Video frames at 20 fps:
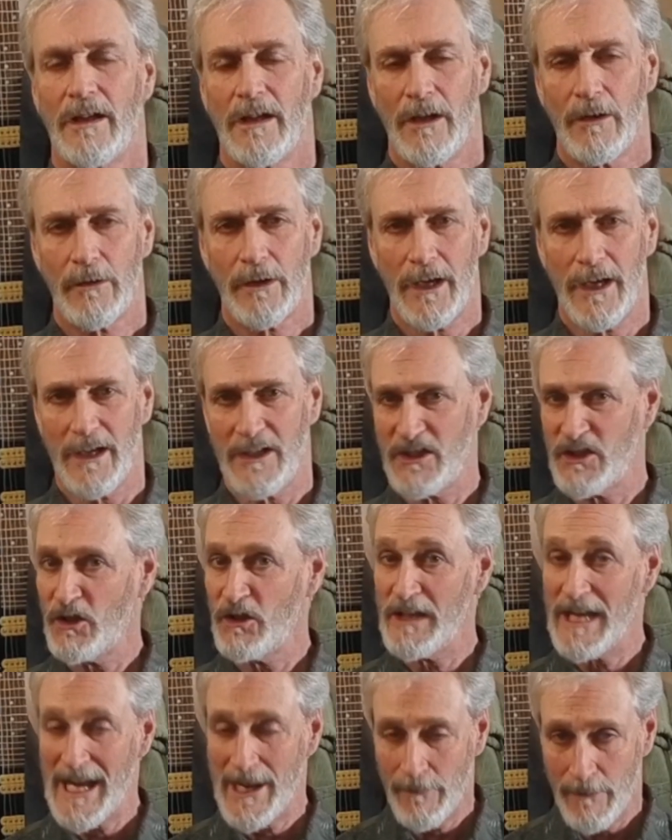Okay, so
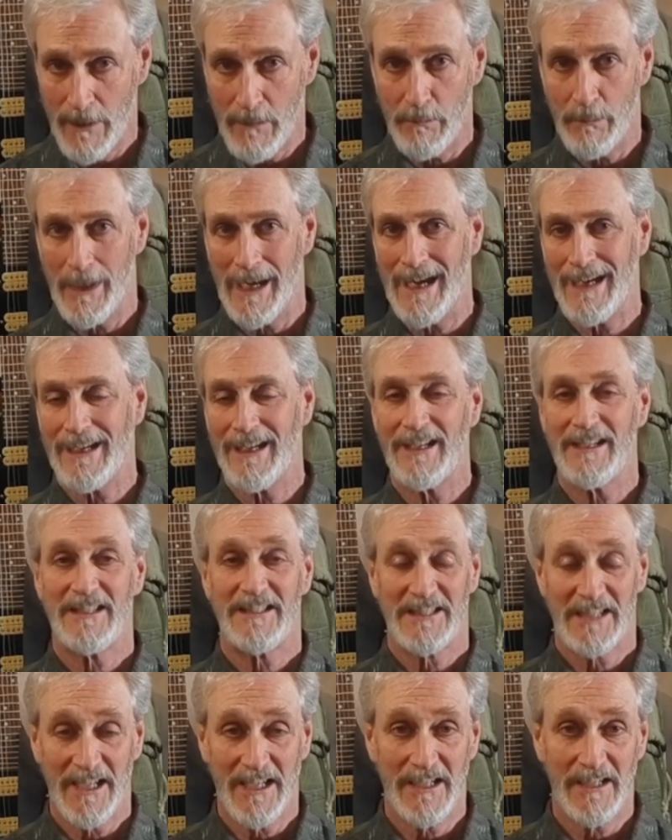now I'm back
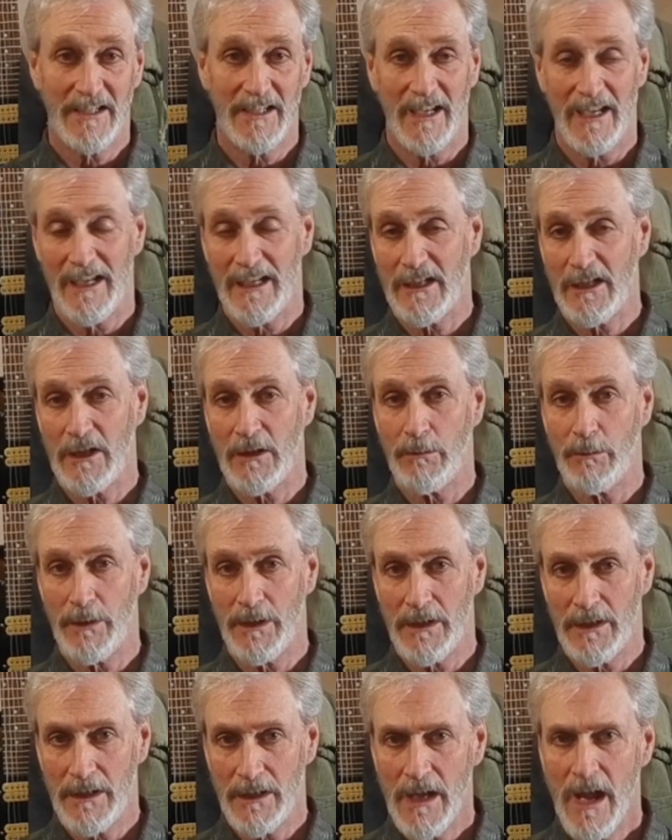at
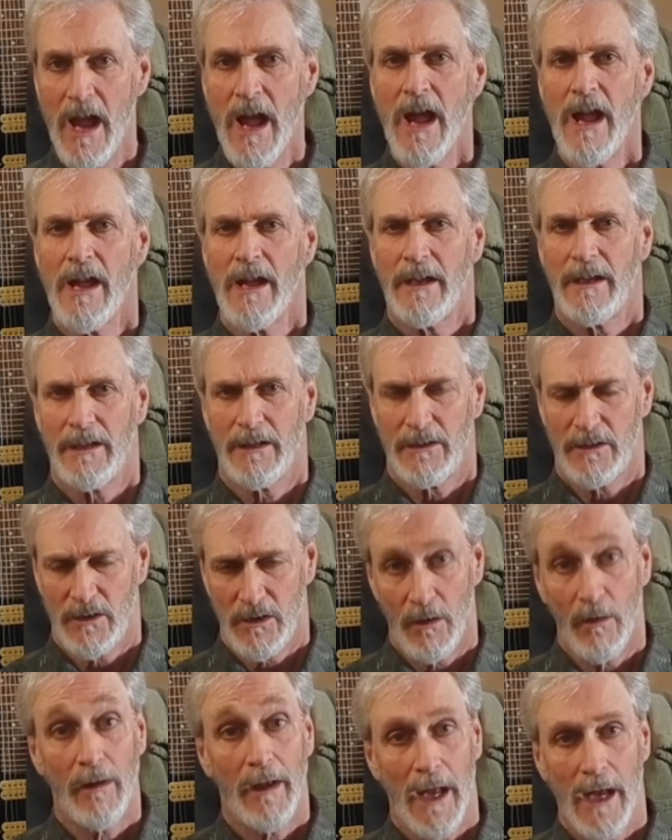1080p.
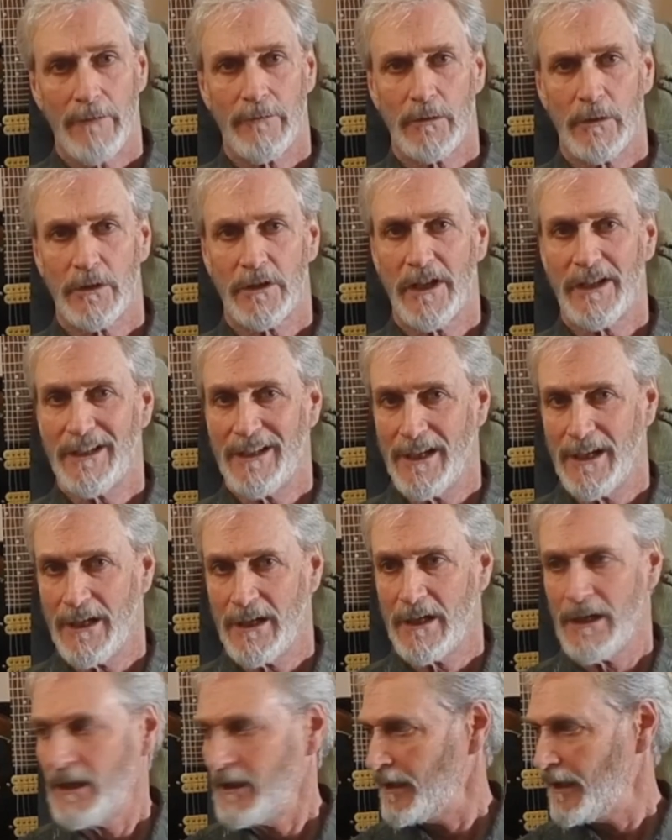Have a look
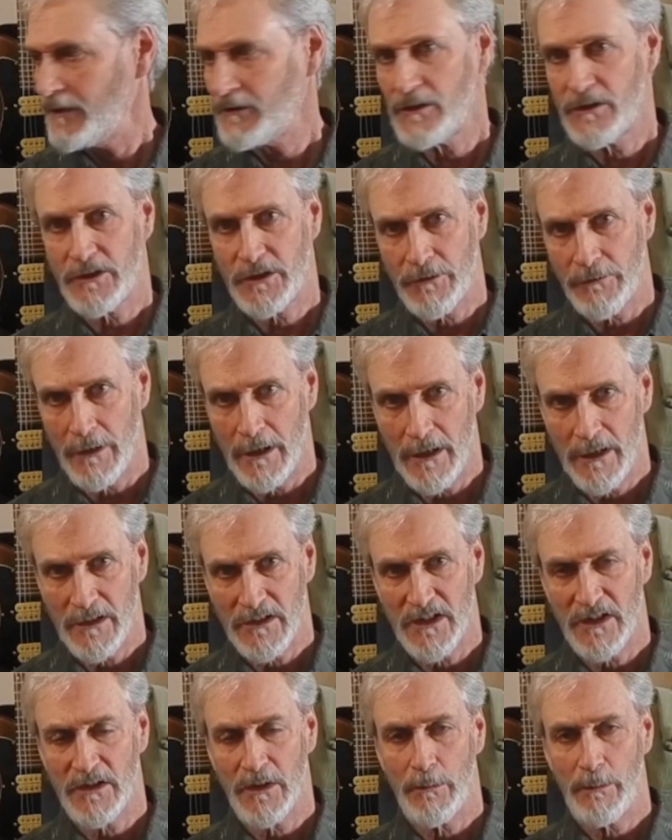again at the
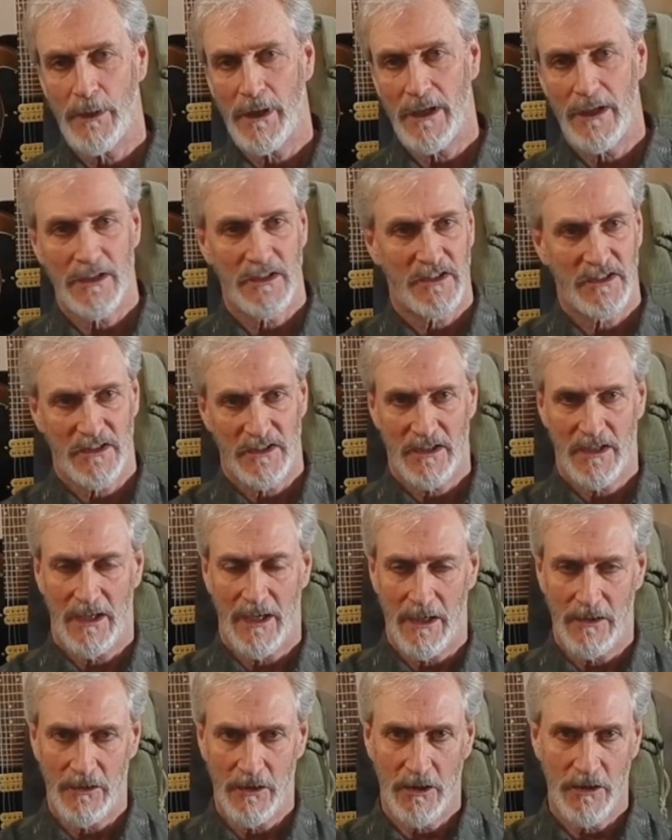strings on the bass
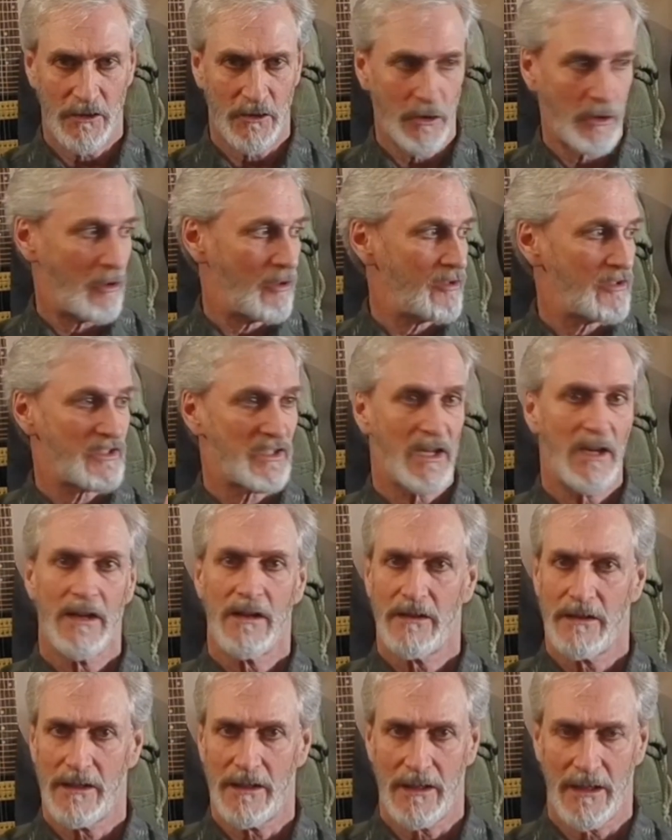and the guitars,
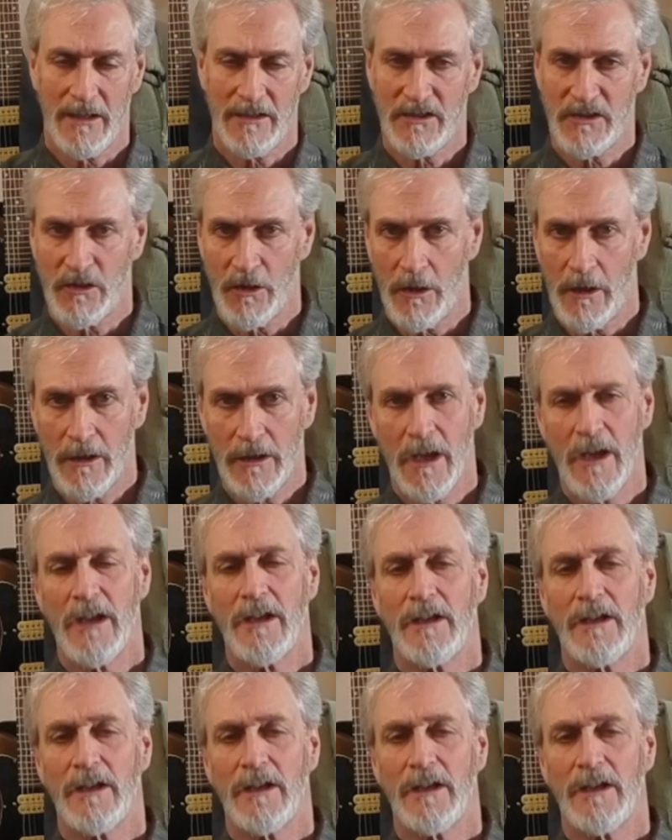the headstock.